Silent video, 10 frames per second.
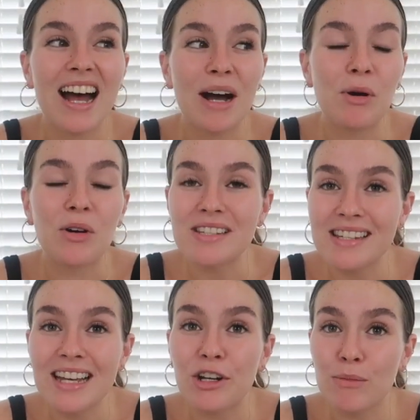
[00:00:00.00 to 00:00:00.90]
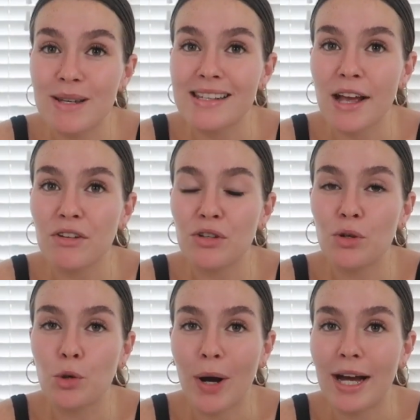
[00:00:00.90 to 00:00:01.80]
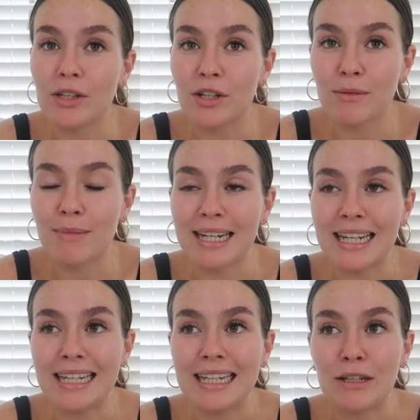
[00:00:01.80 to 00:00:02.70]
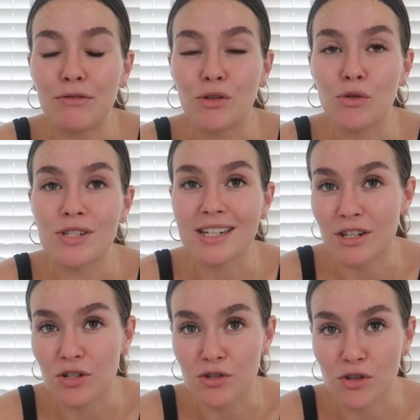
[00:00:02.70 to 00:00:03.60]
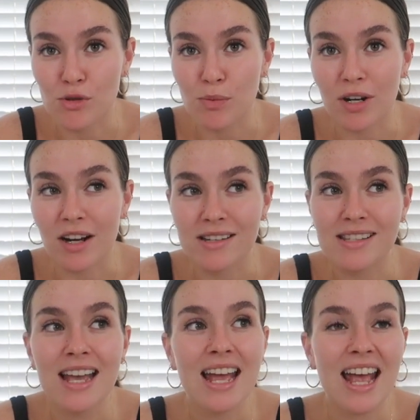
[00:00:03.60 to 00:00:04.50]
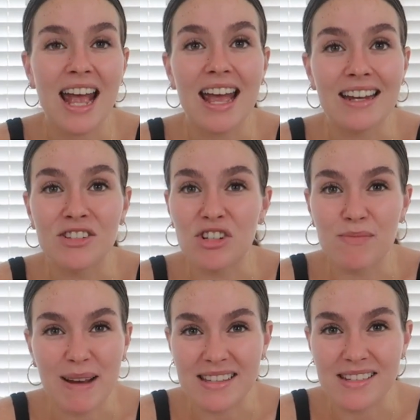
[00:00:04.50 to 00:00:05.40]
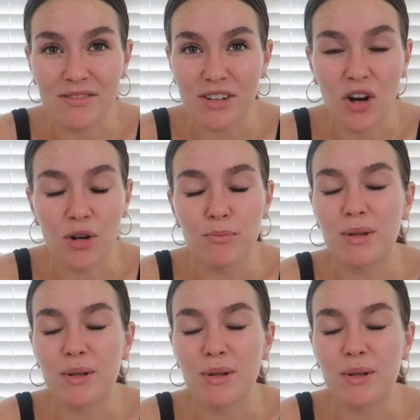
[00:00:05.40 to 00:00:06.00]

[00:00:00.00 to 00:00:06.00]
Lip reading: honestly it could be saving you quite a lot of money if you didn't use those products and just made stuff at home.